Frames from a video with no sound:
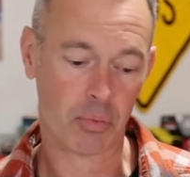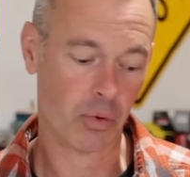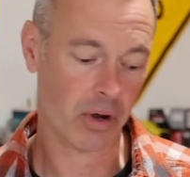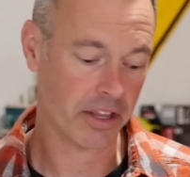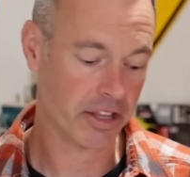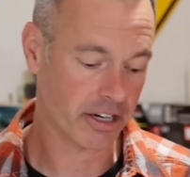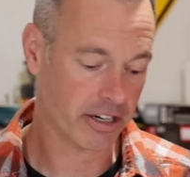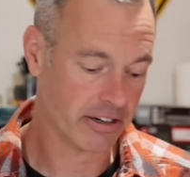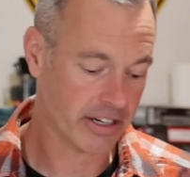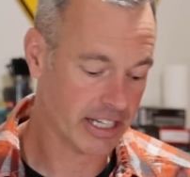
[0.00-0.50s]

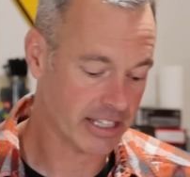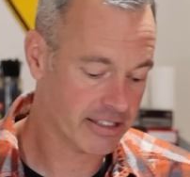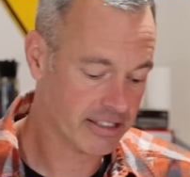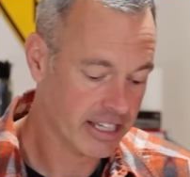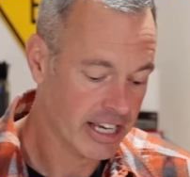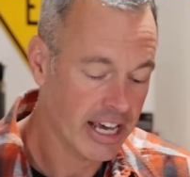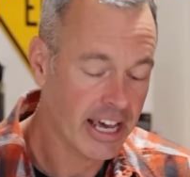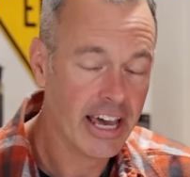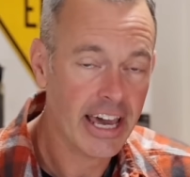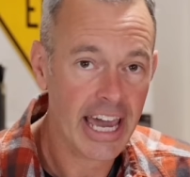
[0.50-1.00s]
Whether it's
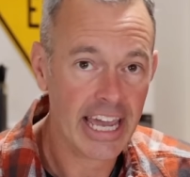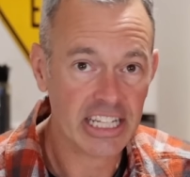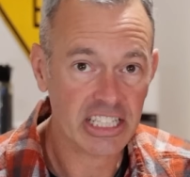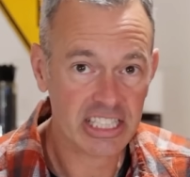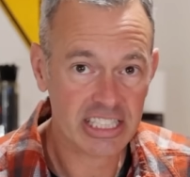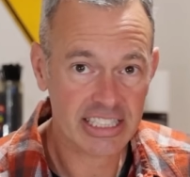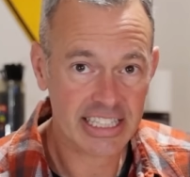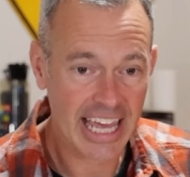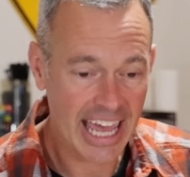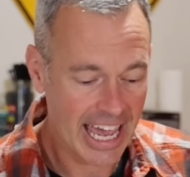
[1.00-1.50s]
a
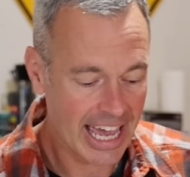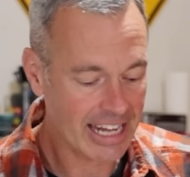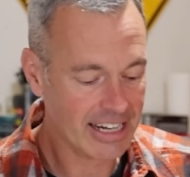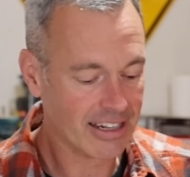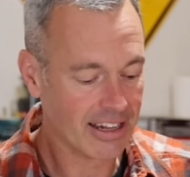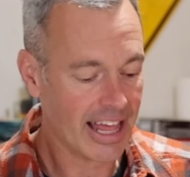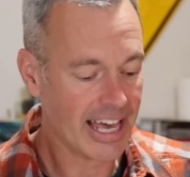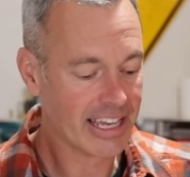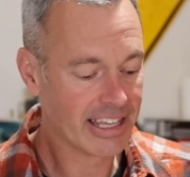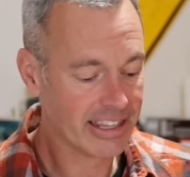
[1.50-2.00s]
stand
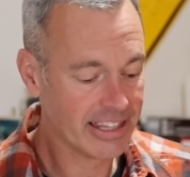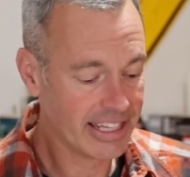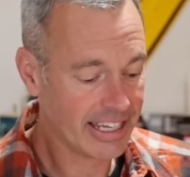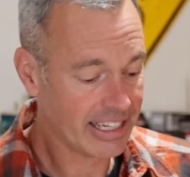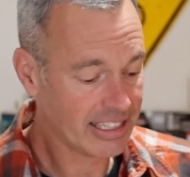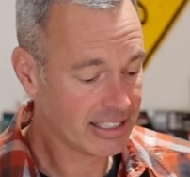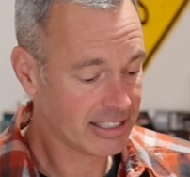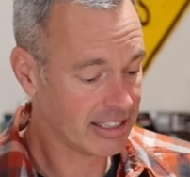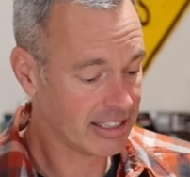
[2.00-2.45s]
like this